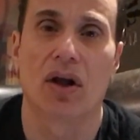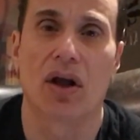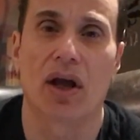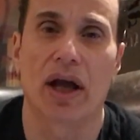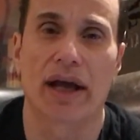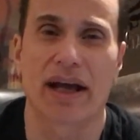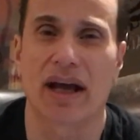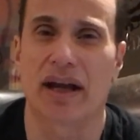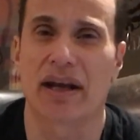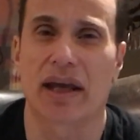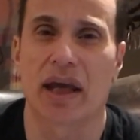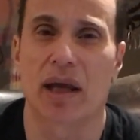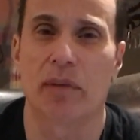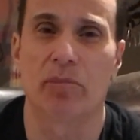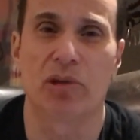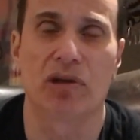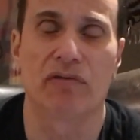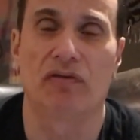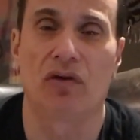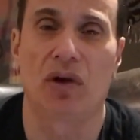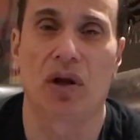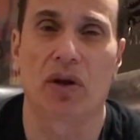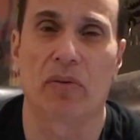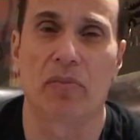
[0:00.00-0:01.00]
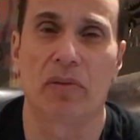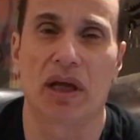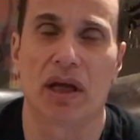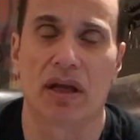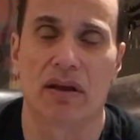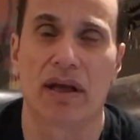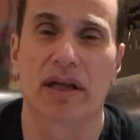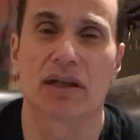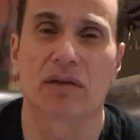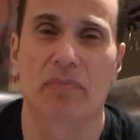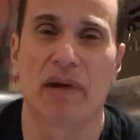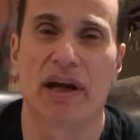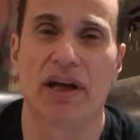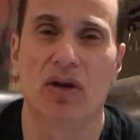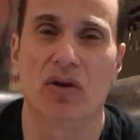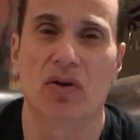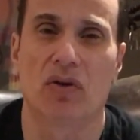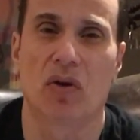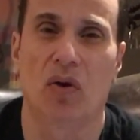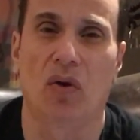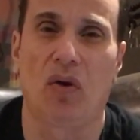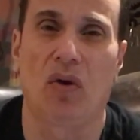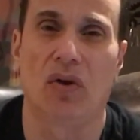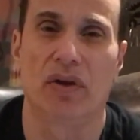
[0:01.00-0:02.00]
I got to get him to follow me. That's my new
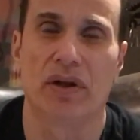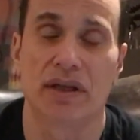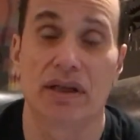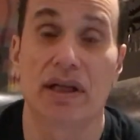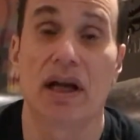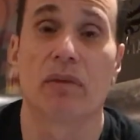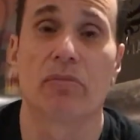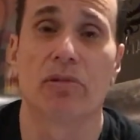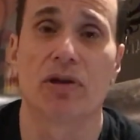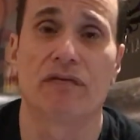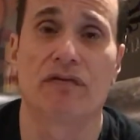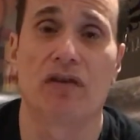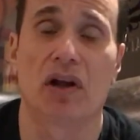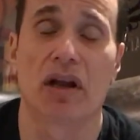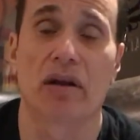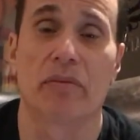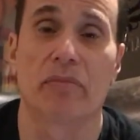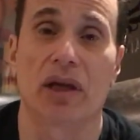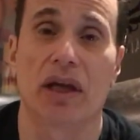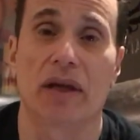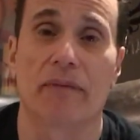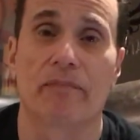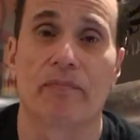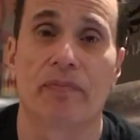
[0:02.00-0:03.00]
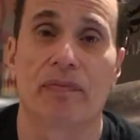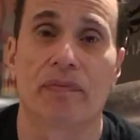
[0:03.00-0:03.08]
goal. Tell him to follow me.